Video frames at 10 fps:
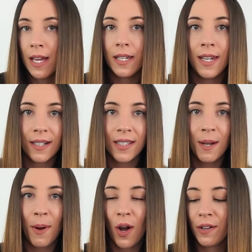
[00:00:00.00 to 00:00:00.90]
Next
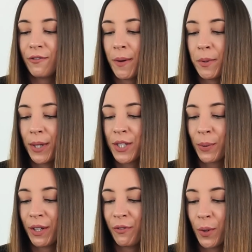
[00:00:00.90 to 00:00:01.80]
up on February
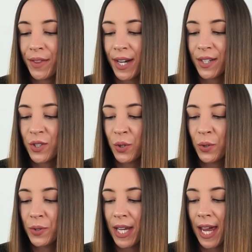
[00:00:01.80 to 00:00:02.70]
24th, I
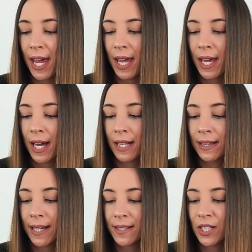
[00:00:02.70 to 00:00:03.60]
sold a
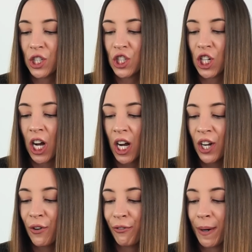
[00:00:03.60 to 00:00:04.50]
Alexa
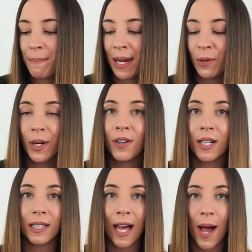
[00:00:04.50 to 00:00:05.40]
Chung for Madewell
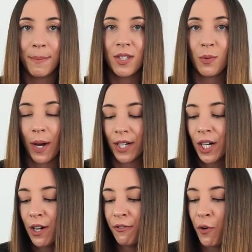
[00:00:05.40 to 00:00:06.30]
collab
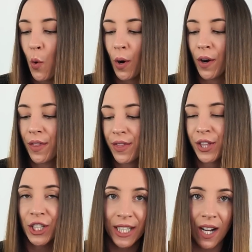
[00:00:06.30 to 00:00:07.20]
sweater for
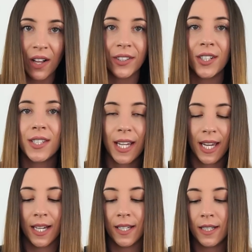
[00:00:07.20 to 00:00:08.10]
$30,
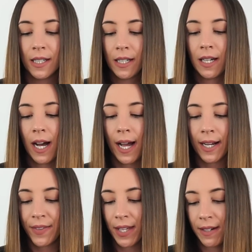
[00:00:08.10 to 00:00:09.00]
and
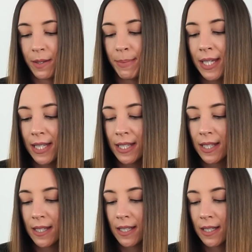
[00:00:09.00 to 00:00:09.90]
I got that at the
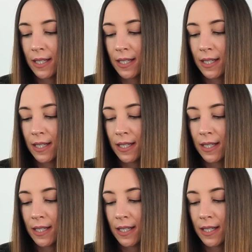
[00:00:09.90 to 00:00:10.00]
bins.